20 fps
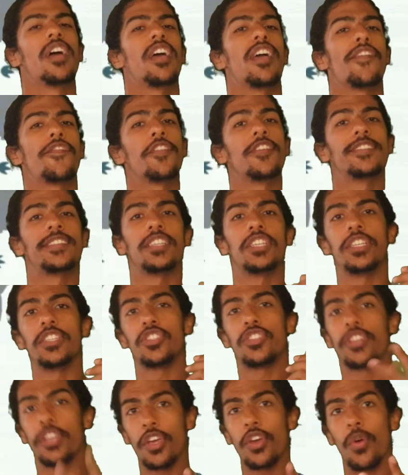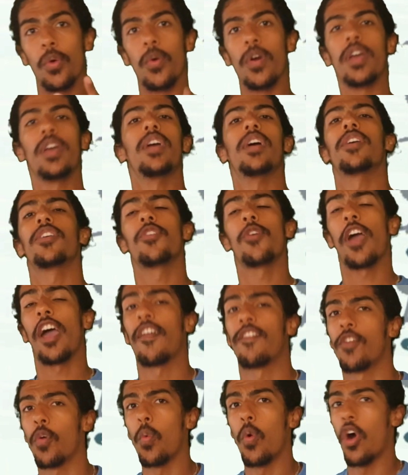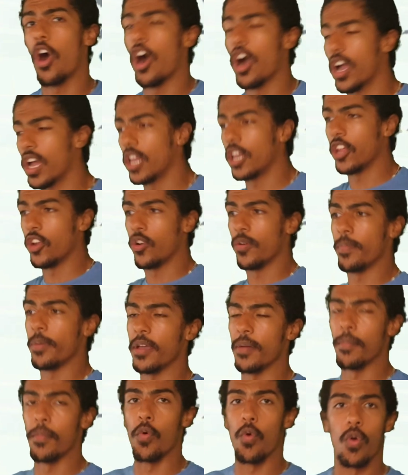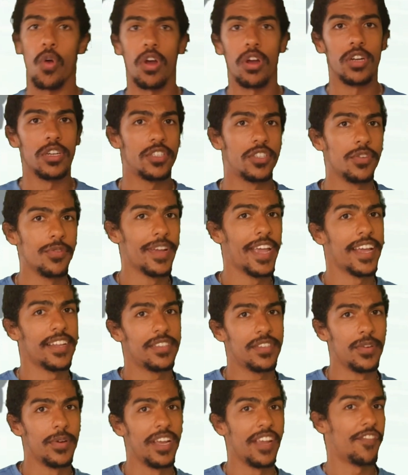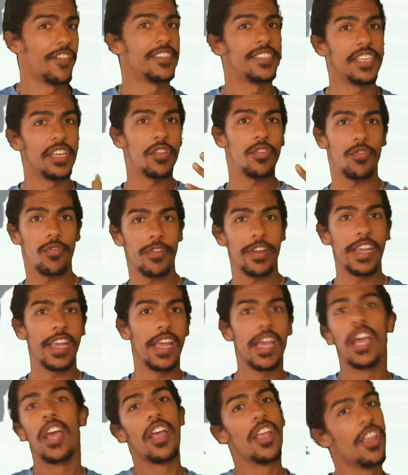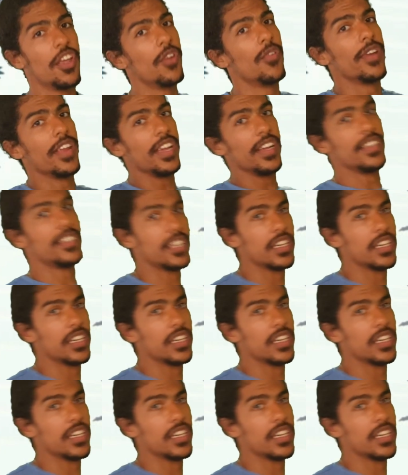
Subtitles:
If you see 2, you have to walk a little bit more to get to it. If you see 3, you need